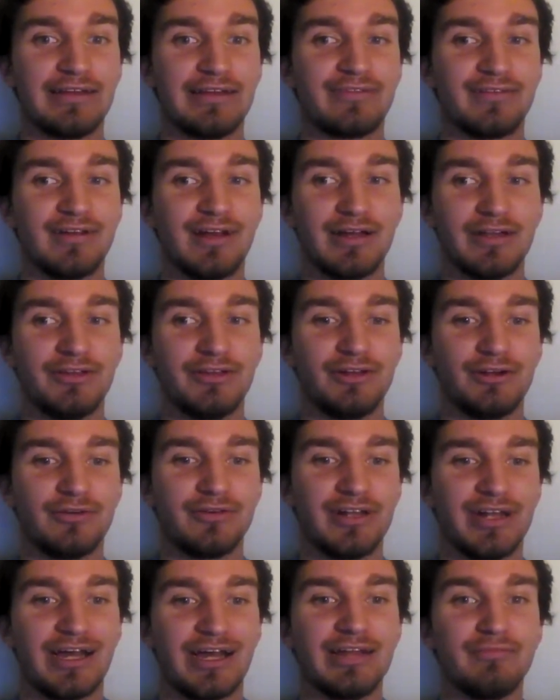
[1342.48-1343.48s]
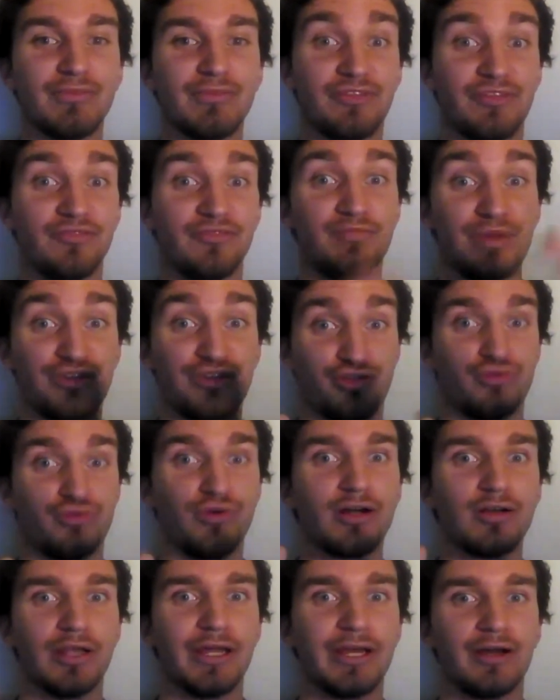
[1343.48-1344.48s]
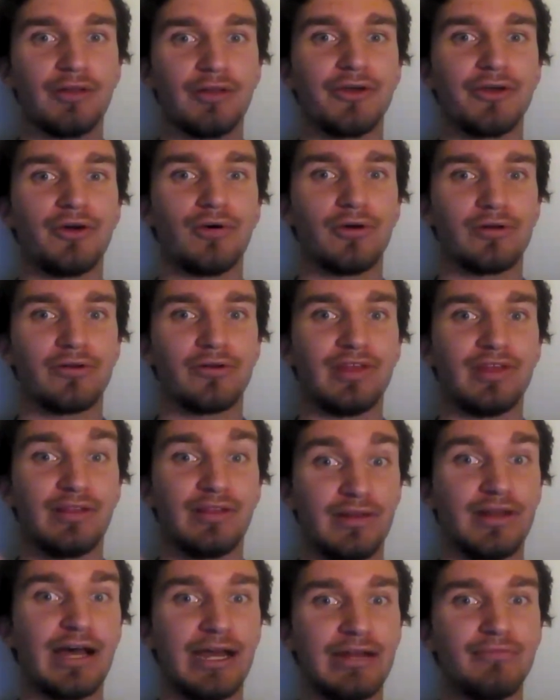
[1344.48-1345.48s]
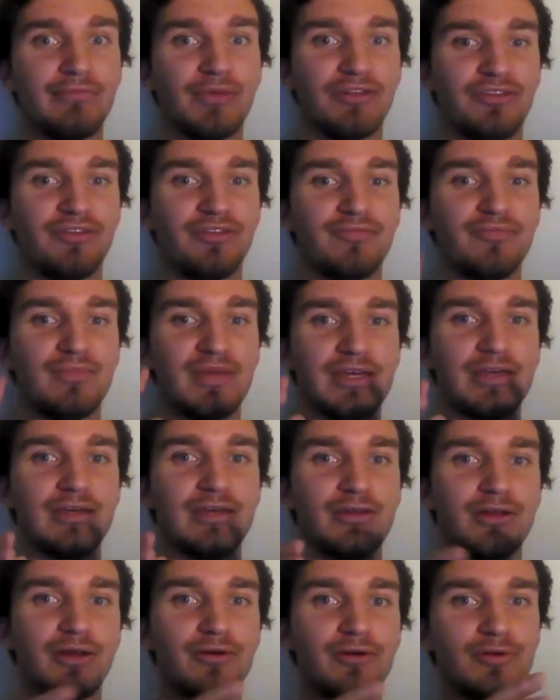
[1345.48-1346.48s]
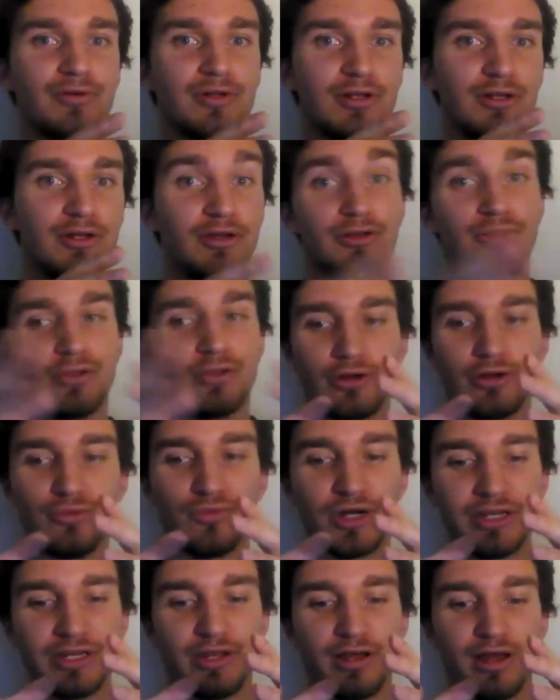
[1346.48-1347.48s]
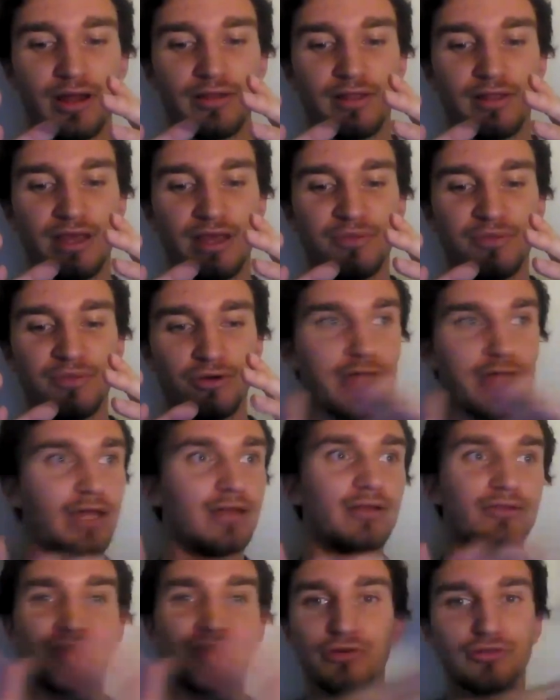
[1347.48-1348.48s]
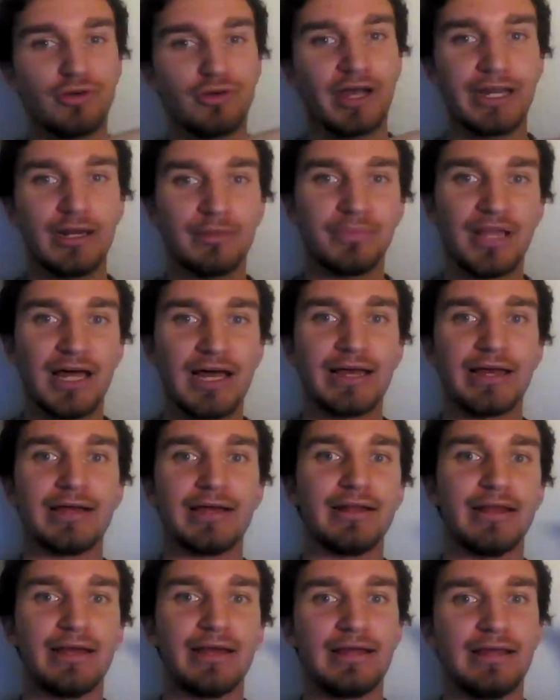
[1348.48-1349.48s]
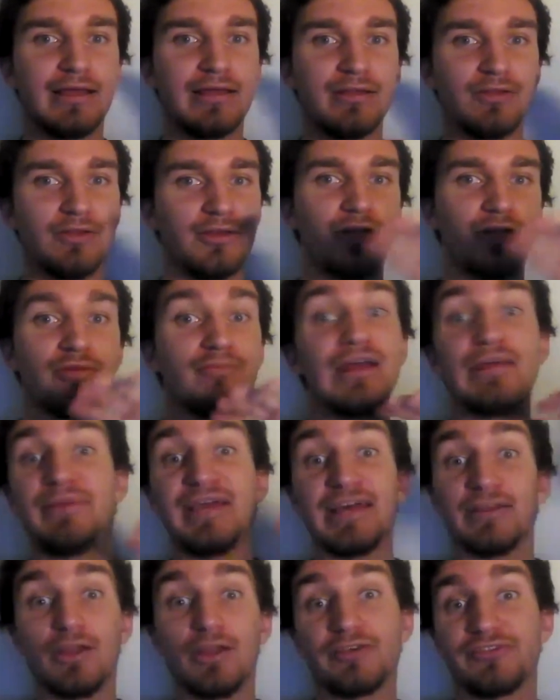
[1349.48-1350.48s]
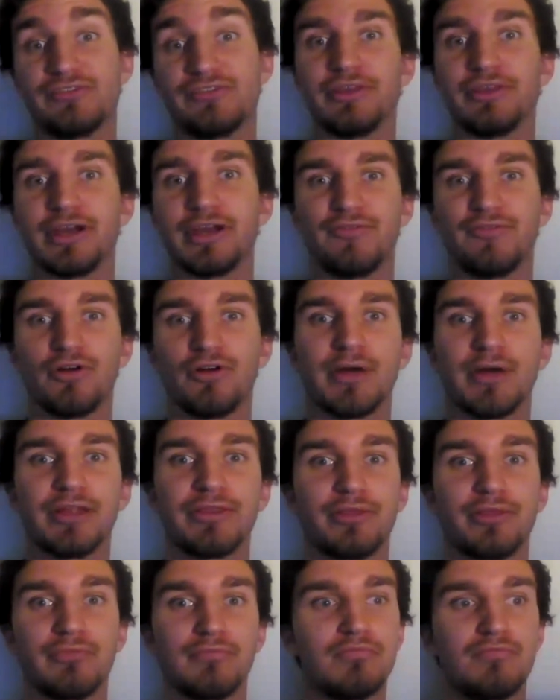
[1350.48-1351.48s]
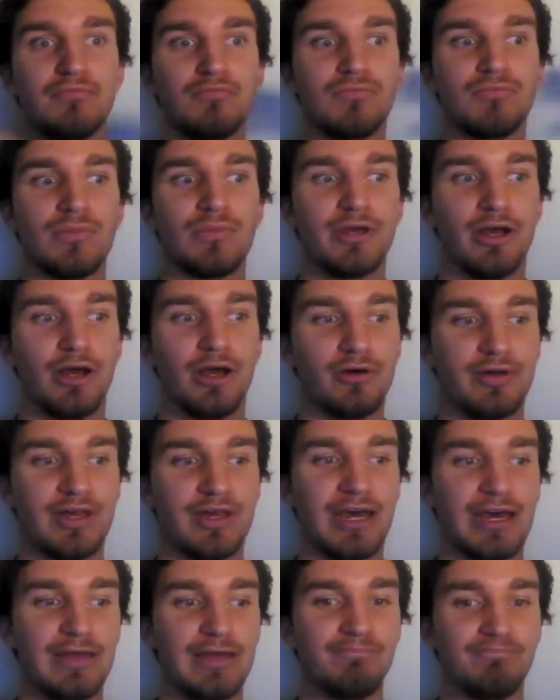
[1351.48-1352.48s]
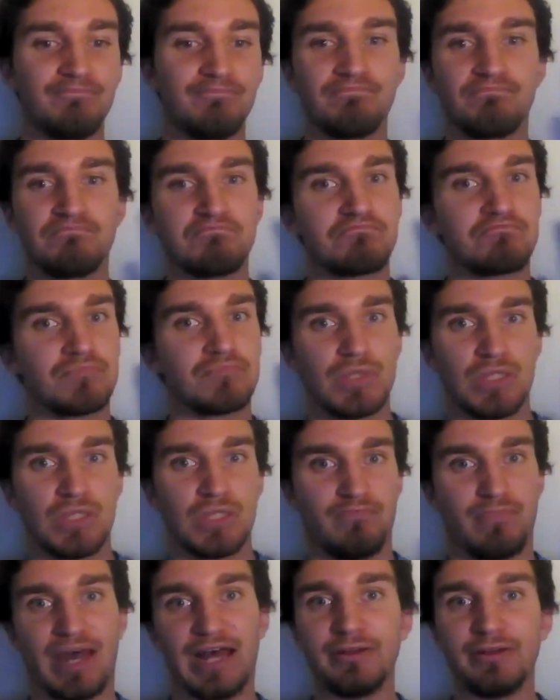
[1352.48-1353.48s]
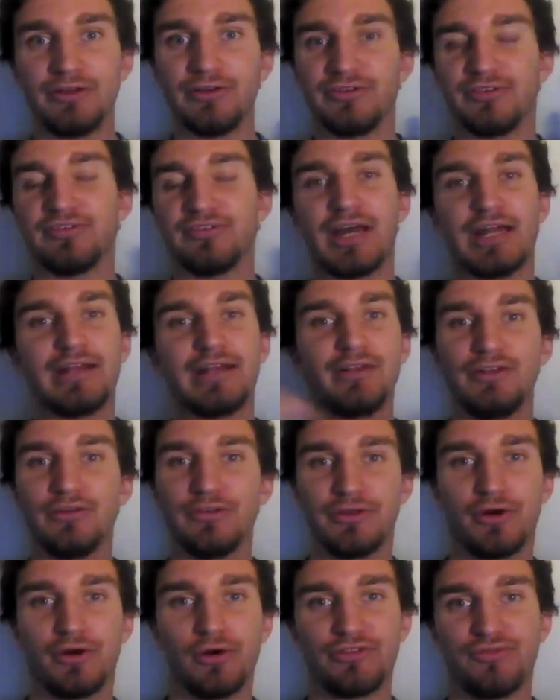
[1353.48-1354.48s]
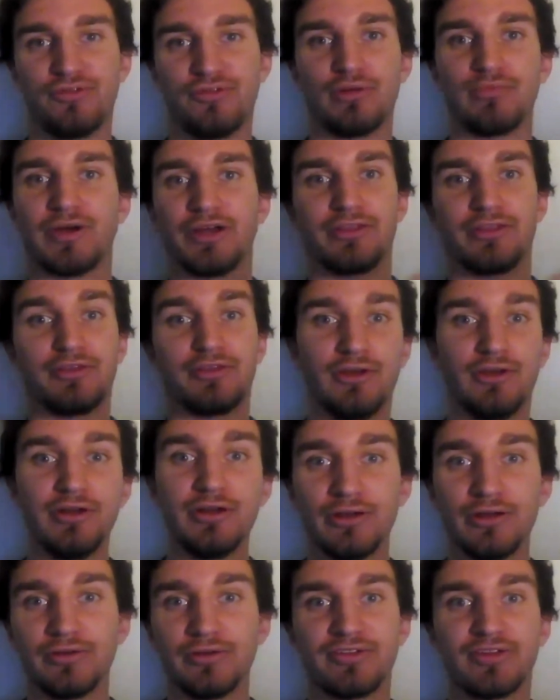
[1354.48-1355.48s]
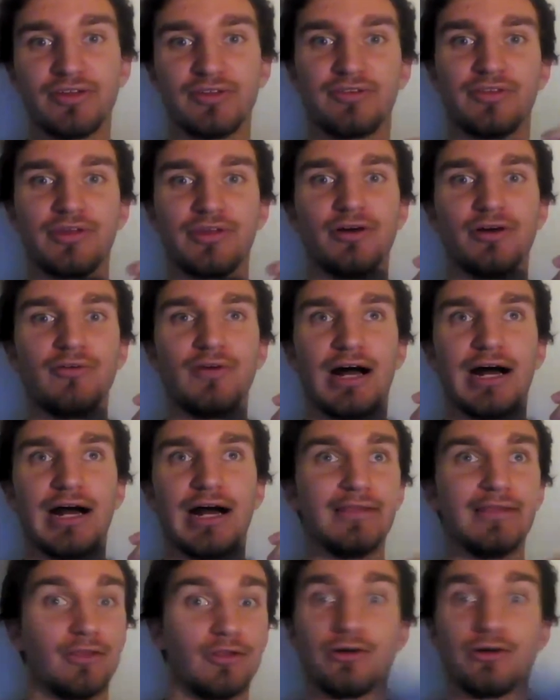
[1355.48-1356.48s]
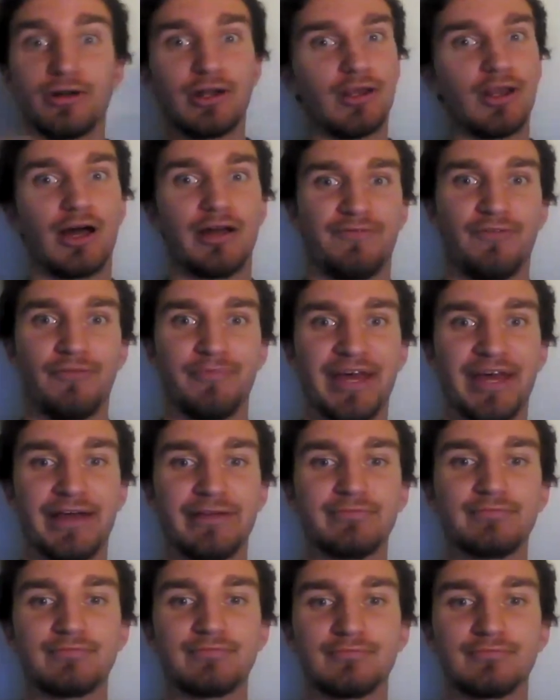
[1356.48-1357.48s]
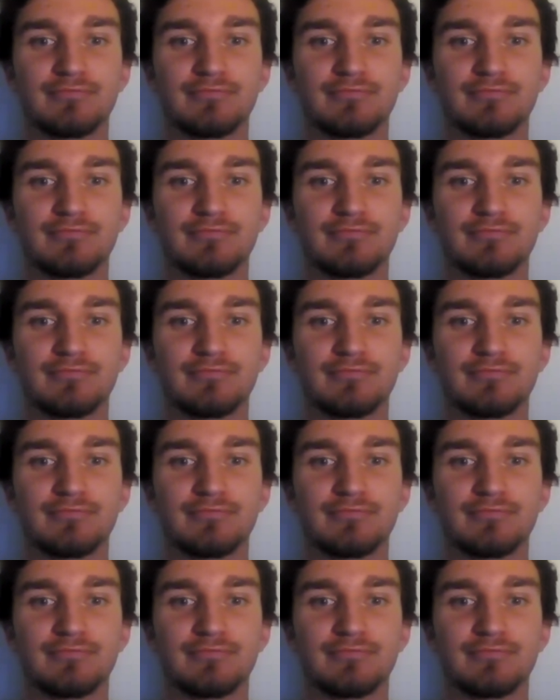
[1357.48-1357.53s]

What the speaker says: And that's not, 9 months of me struggling on the course. It's 9 months of me, learned one concept. Okay, let's go try and apply it, and, maybe get lost on there for a month. Okay. Bad news is I didn't do the course for a month. Good news is, though, I learned a lot from that.